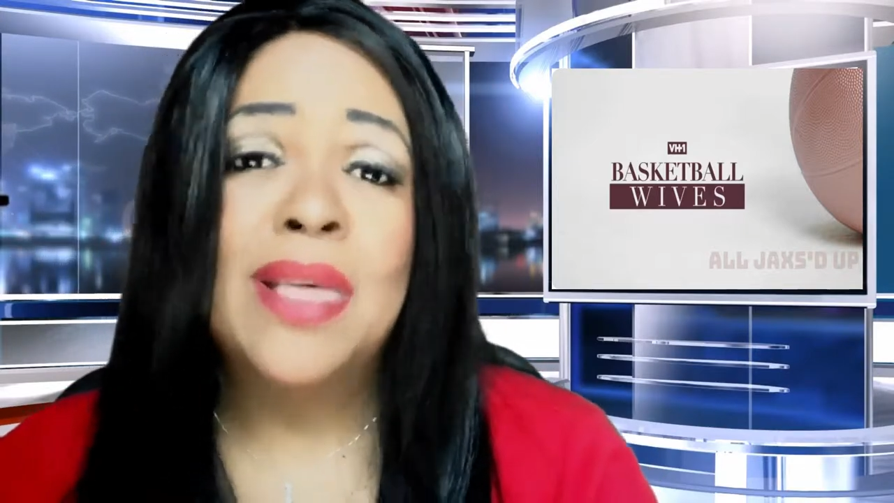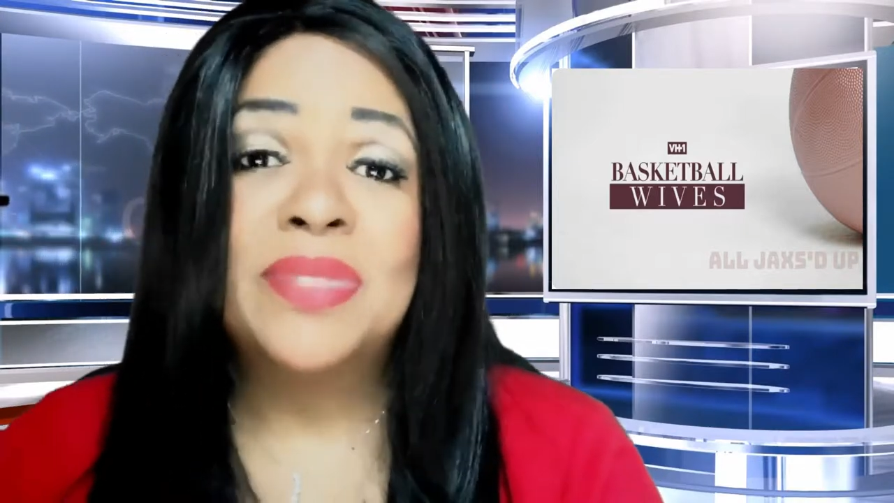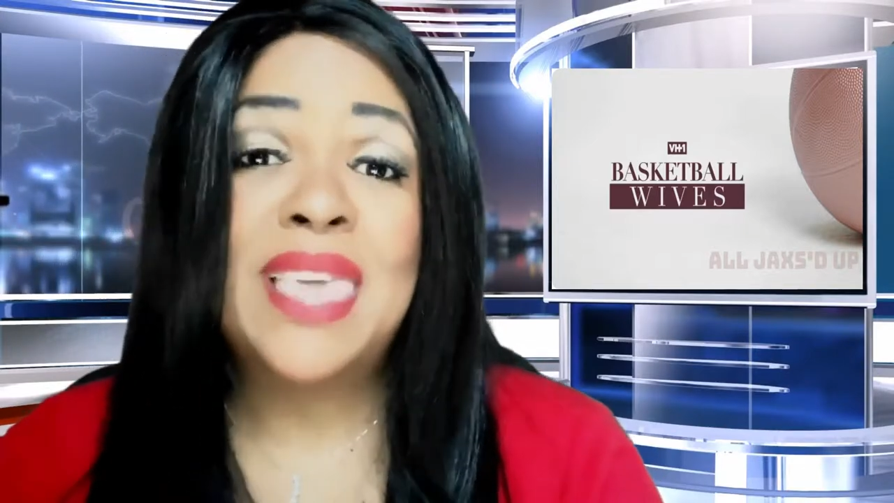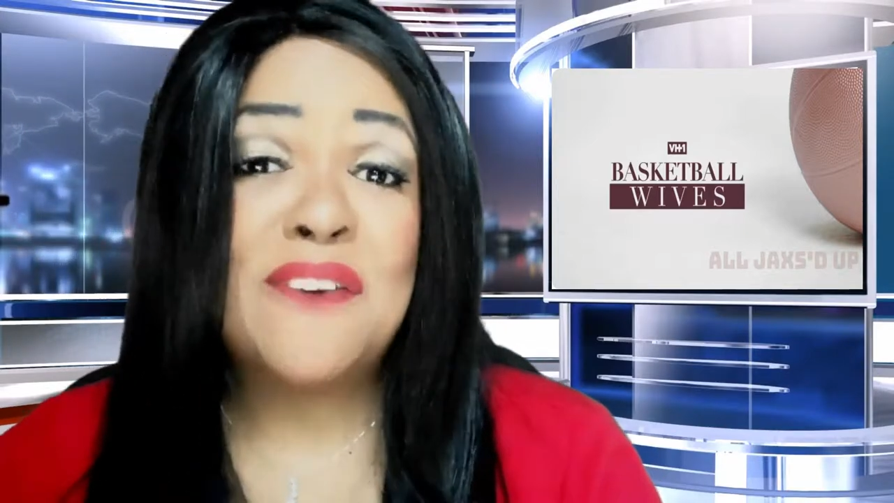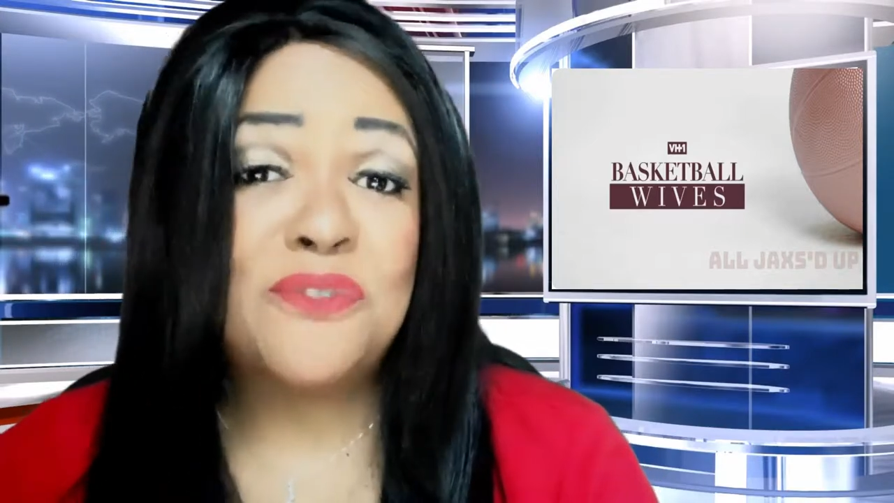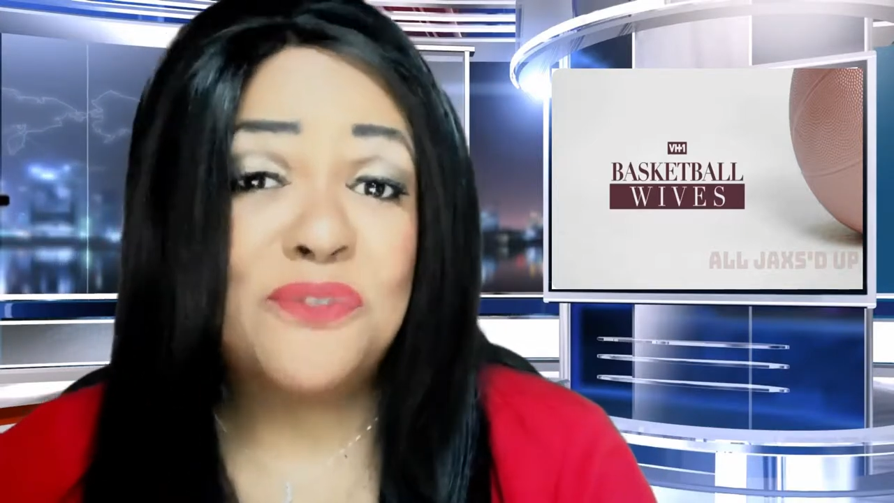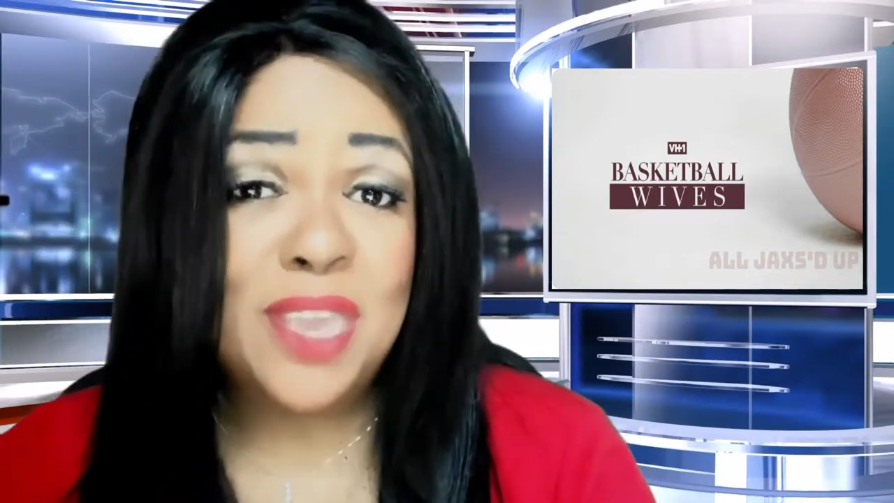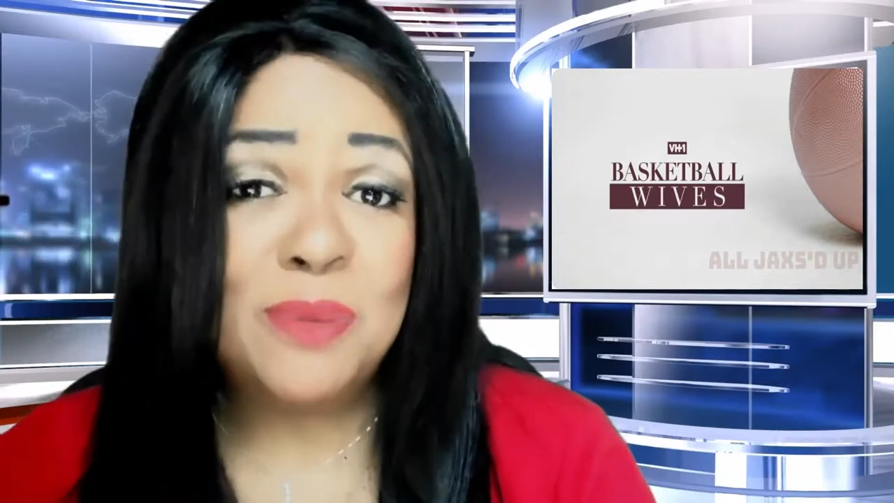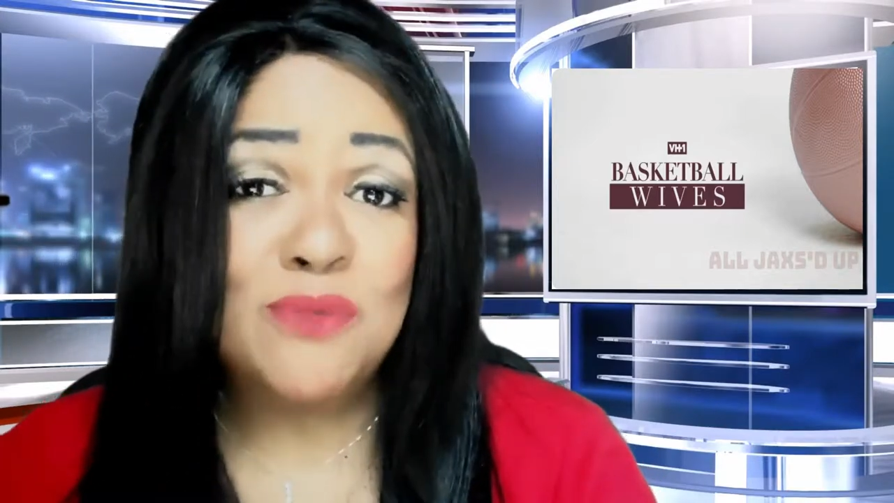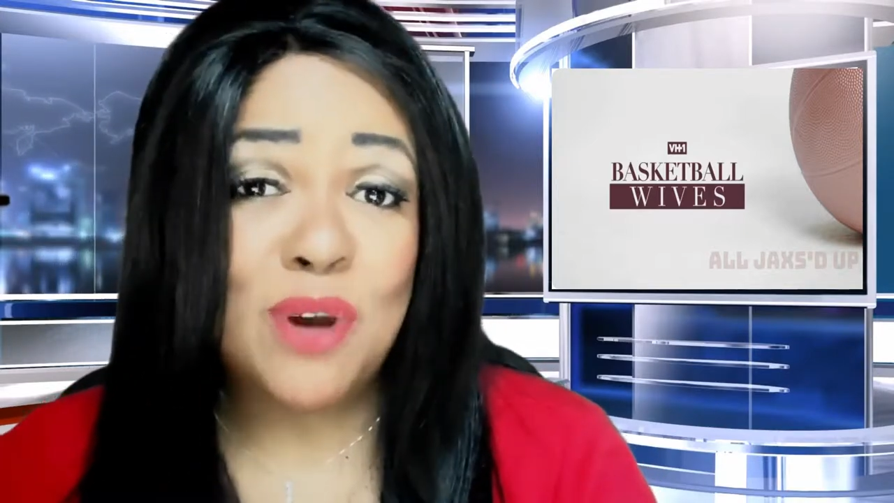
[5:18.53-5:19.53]
that
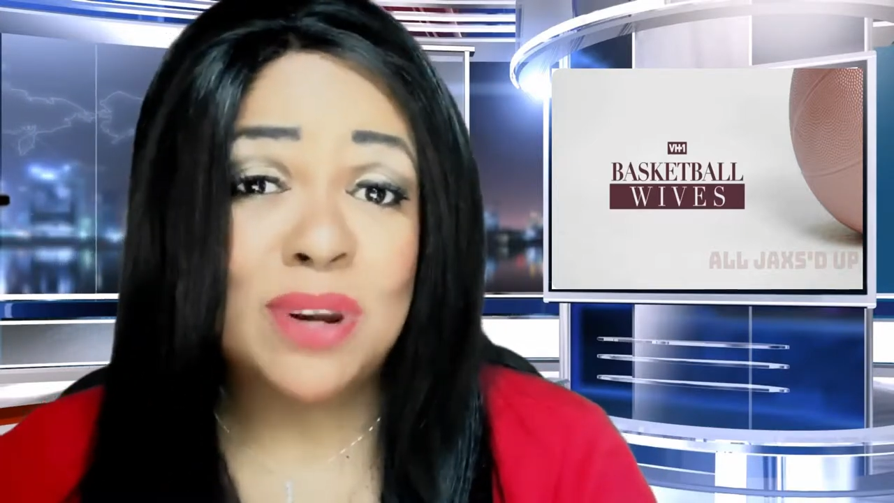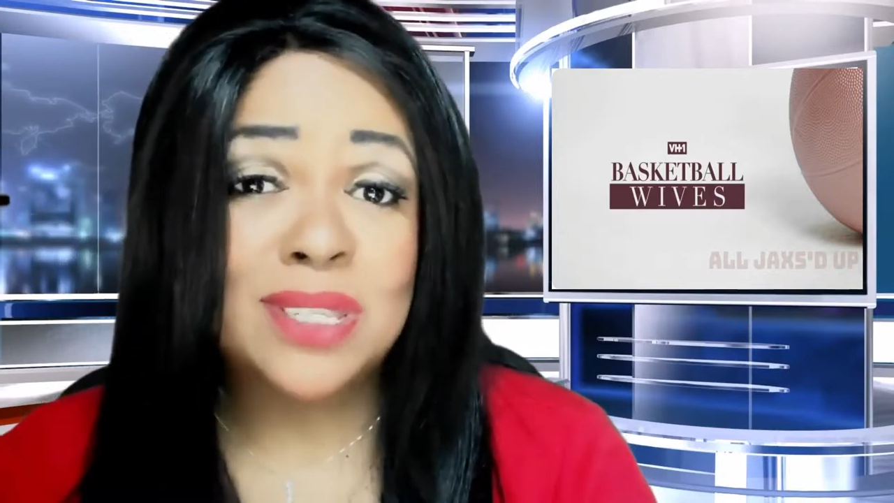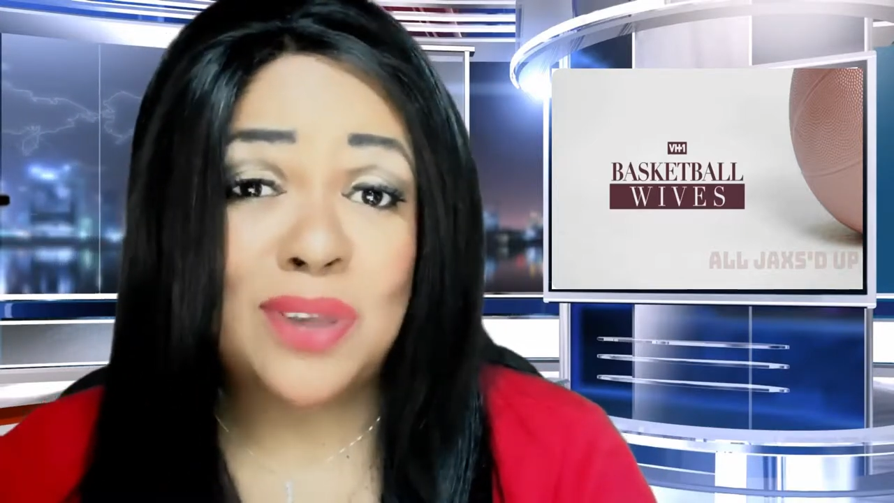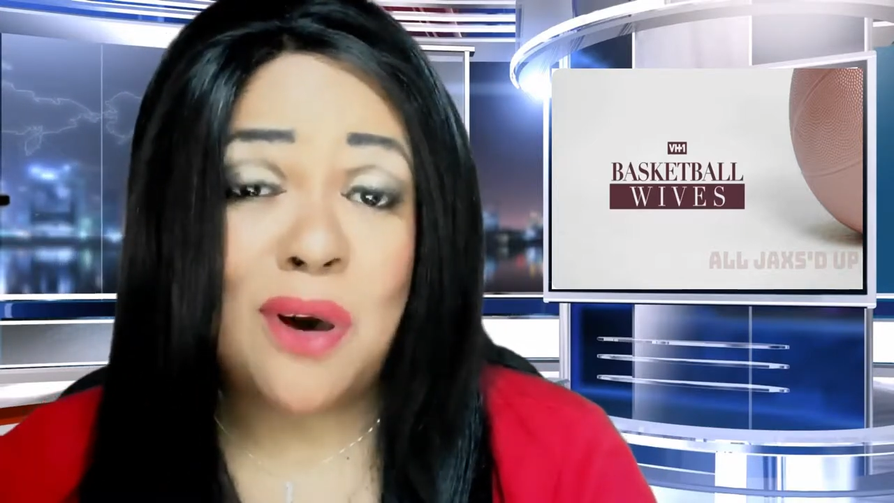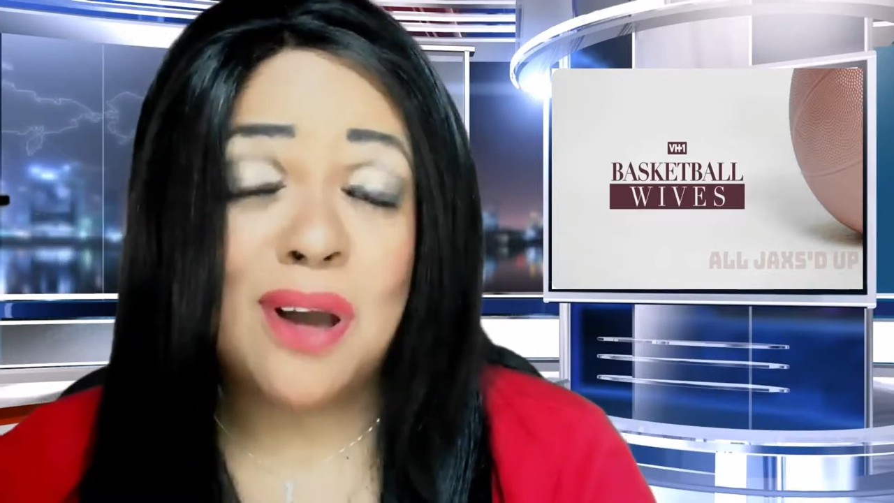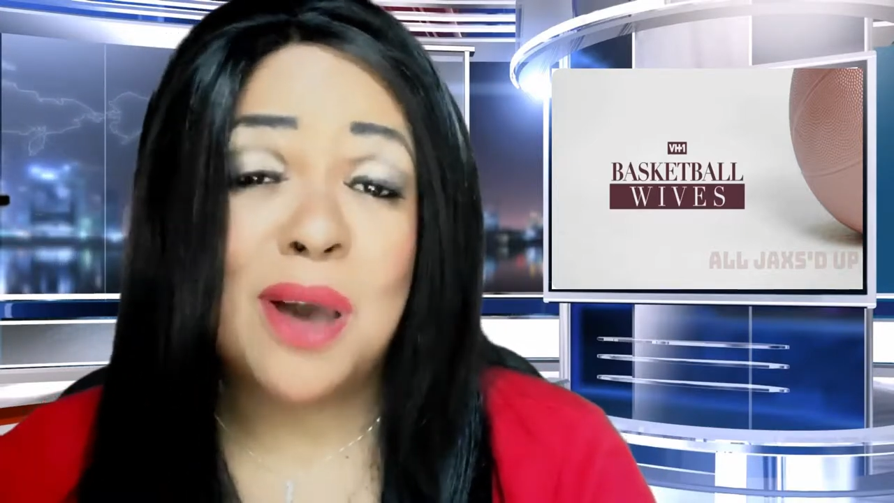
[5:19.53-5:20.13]
Feby wrote a song